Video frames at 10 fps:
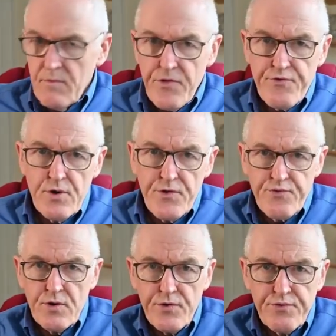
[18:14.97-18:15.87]

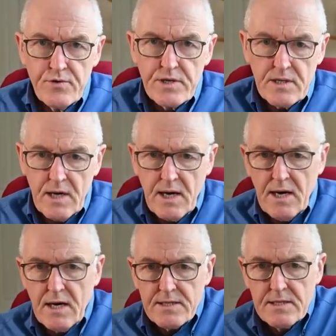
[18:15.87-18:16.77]
through to the
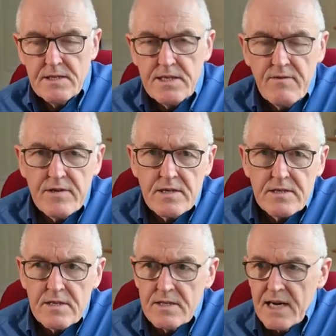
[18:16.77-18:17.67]
heart, and there's
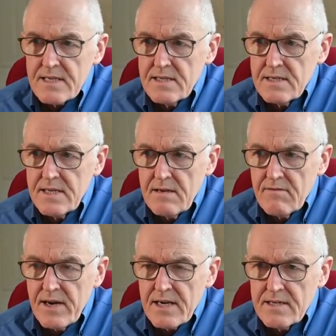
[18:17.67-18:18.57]
evidence that did in
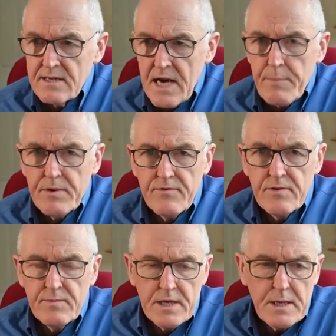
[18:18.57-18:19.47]
fact happen
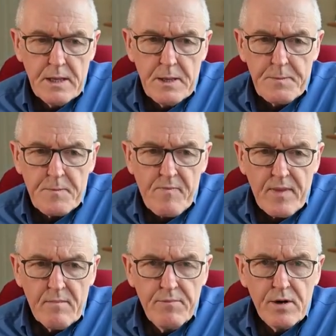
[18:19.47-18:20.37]
from the
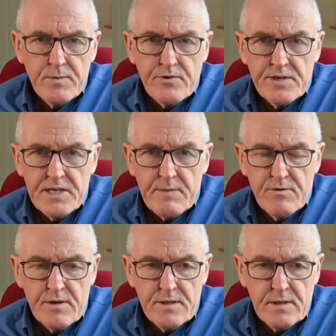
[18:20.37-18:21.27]
pulmonary
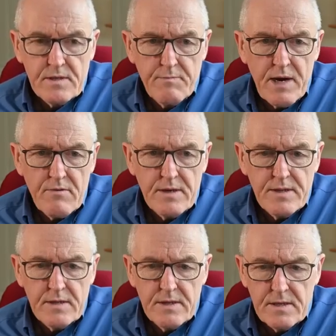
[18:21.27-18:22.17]
edema and
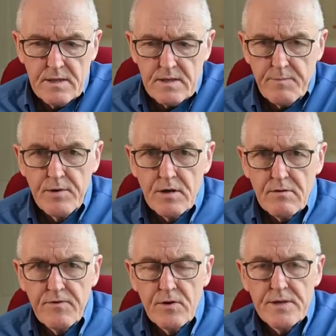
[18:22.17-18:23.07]
the
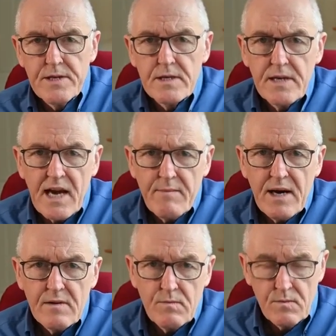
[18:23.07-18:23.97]
pleural fluid that came
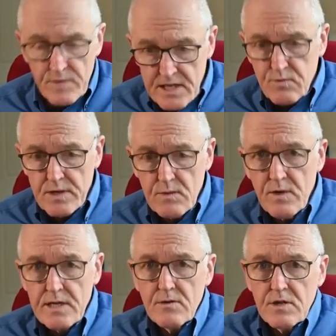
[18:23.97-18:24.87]
out. That's
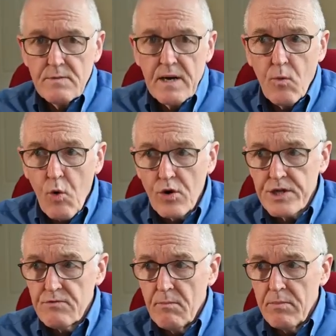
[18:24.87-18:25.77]
when it talks about
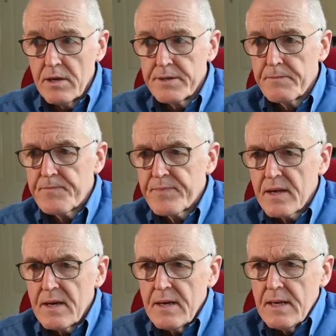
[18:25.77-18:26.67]
water and blood
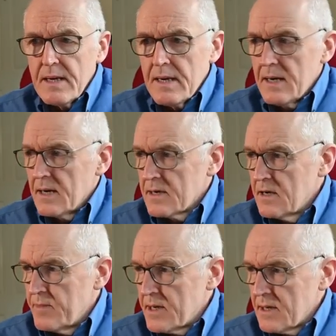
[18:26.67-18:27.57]

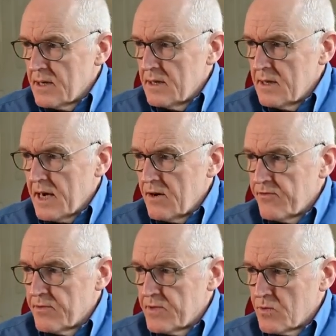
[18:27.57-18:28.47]
coming out
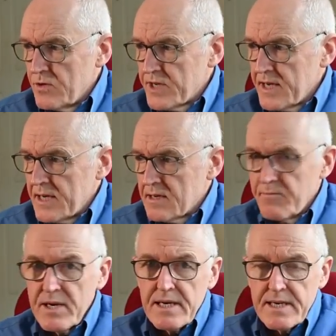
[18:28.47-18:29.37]
from the wound. Again,
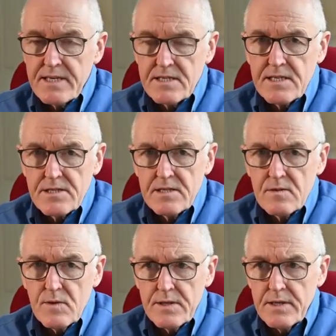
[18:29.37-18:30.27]
completely
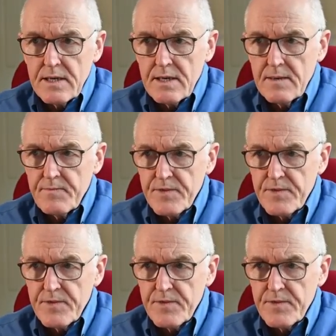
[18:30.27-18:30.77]
consistent with the